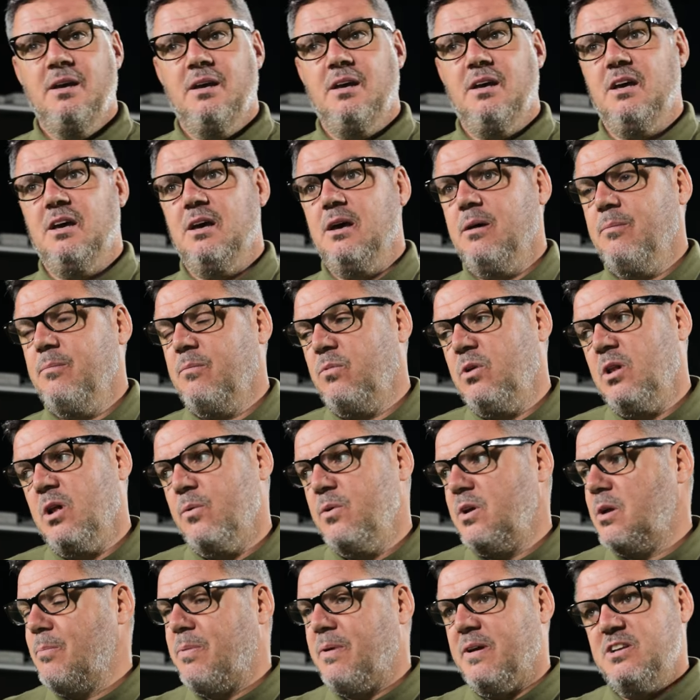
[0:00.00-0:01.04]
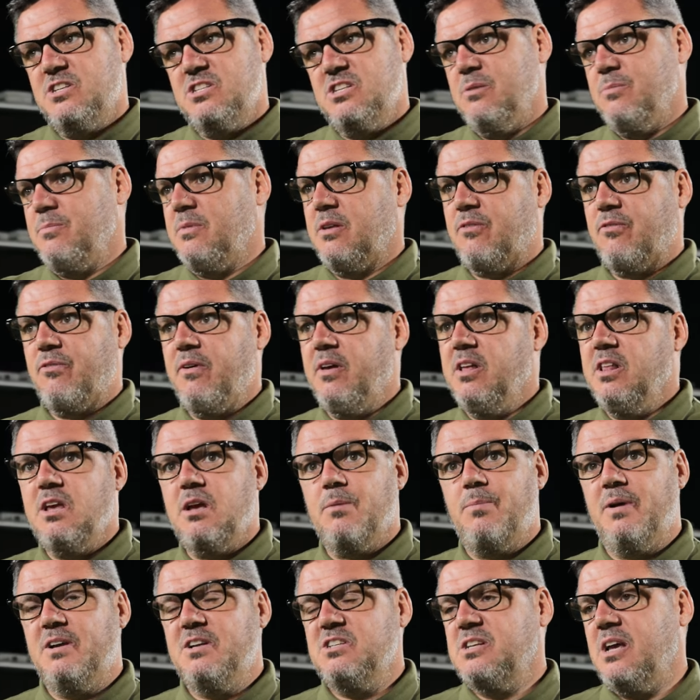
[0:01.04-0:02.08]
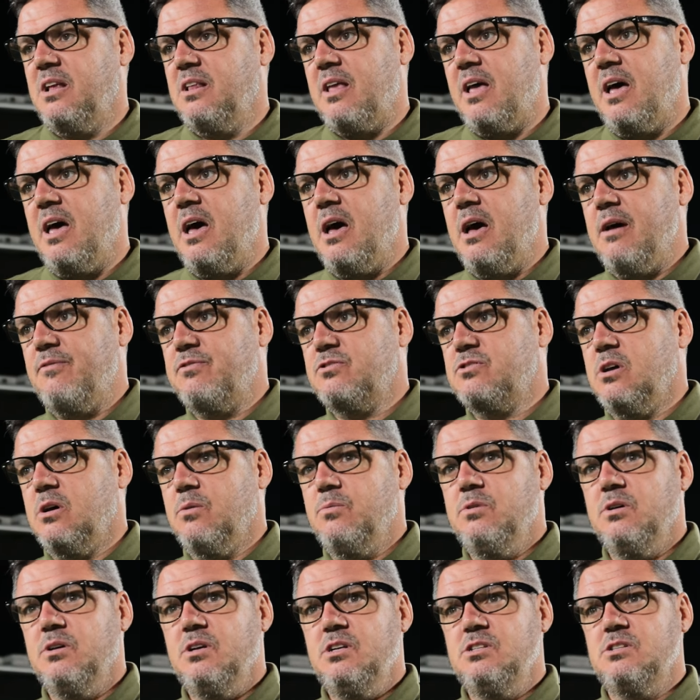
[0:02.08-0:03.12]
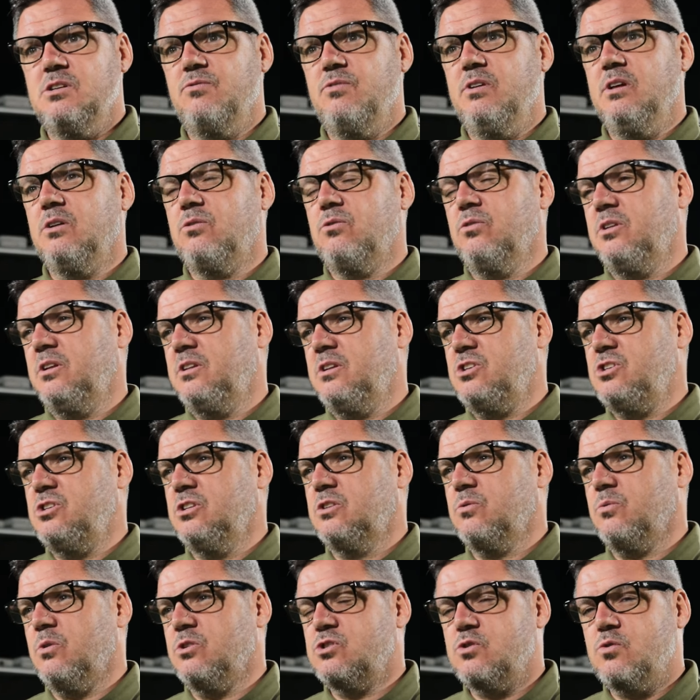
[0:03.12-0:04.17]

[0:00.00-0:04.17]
We know he can play sitting midfield, he can play centre-half. So, he's a real good addition to our